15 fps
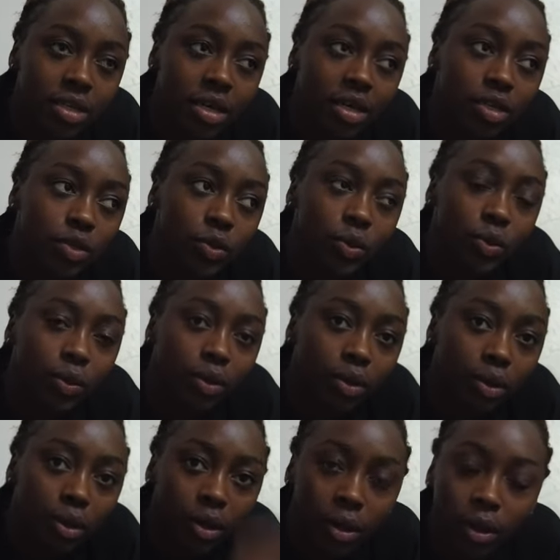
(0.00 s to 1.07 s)
Yeah. So what
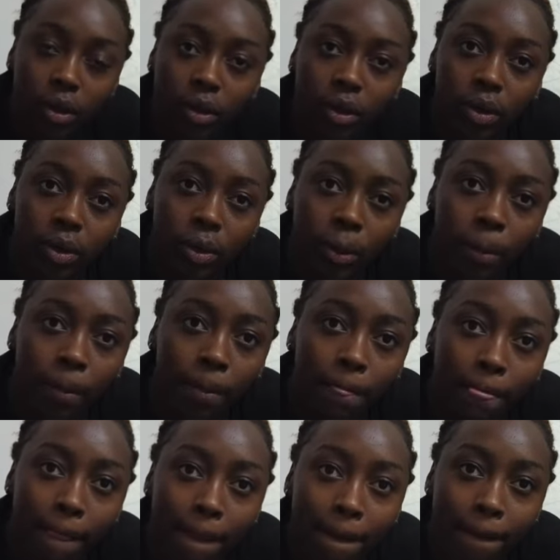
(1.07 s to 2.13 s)
about a full
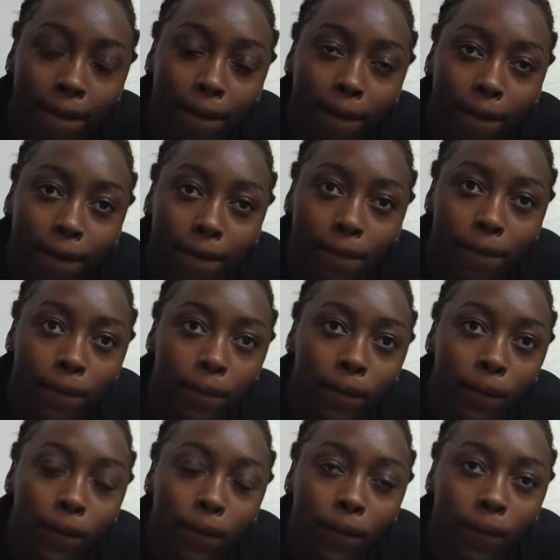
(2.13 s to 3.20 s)
treatment like
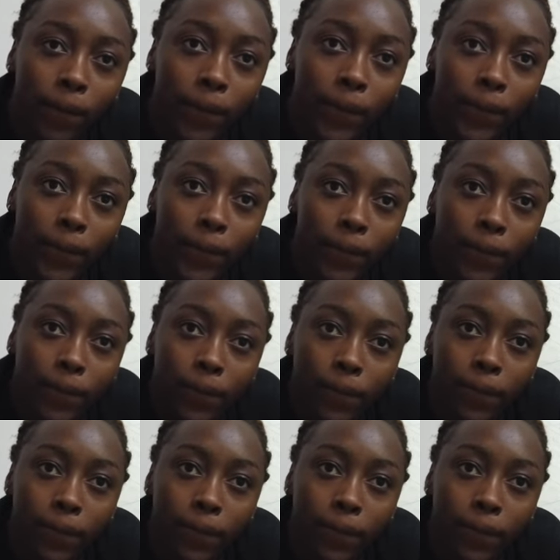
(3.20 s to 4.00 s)
polish?